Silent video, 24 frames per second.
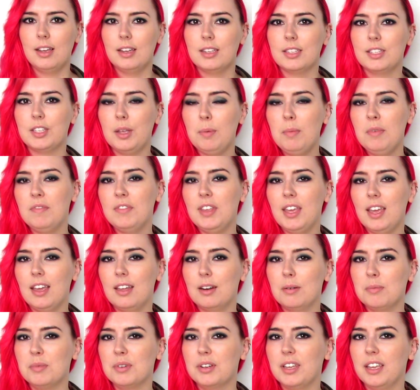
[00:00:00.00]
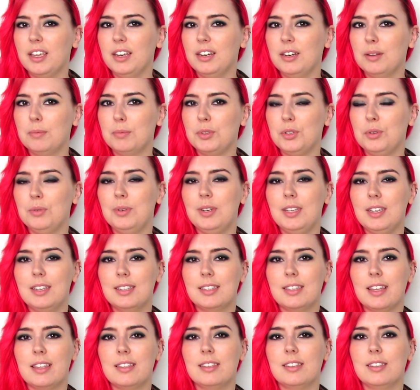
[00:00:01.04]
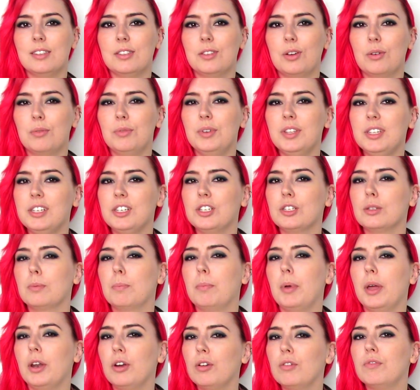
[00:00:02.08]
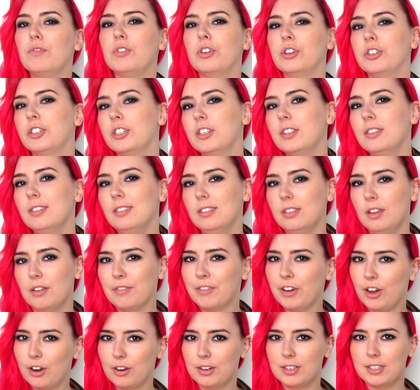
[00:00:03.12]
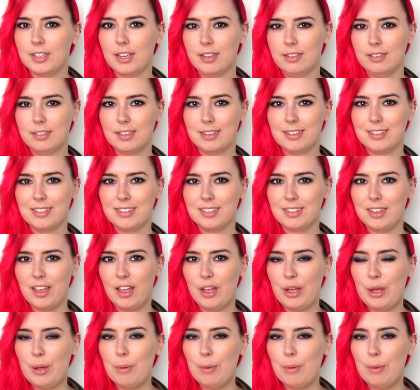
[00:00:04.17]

Some of the animal kingdom's unique senses are really just better versions of our senses.